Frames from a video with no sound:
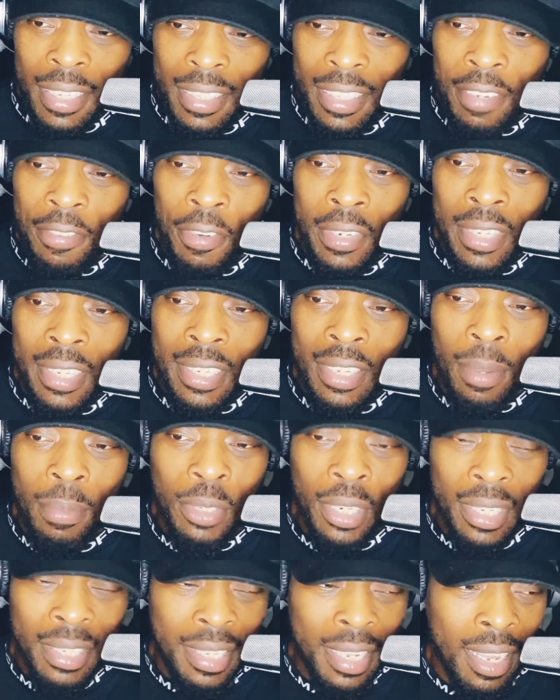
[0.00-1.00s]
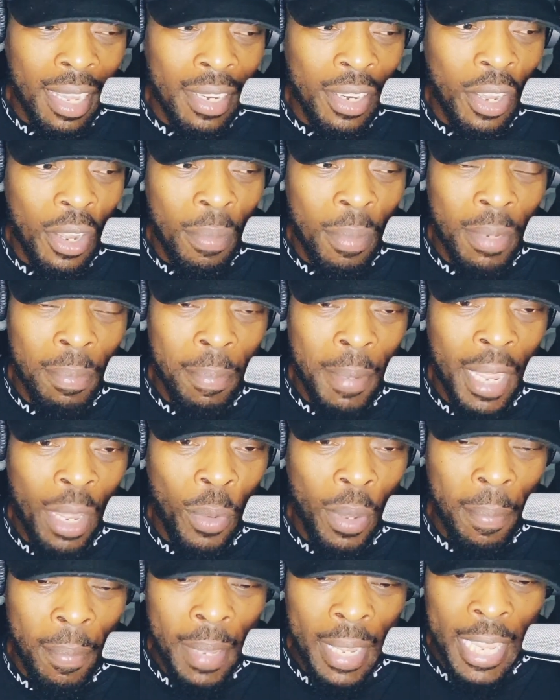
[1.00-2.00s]
different subjects here, I know, but bear
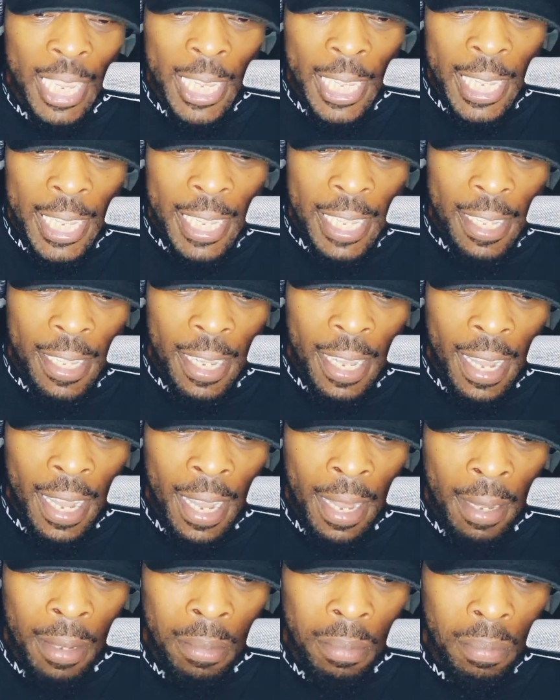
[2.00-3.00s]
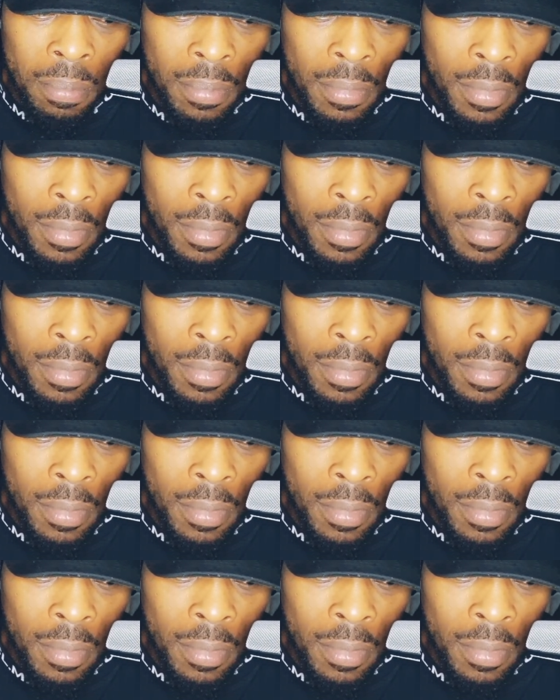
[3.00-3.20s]
with me. I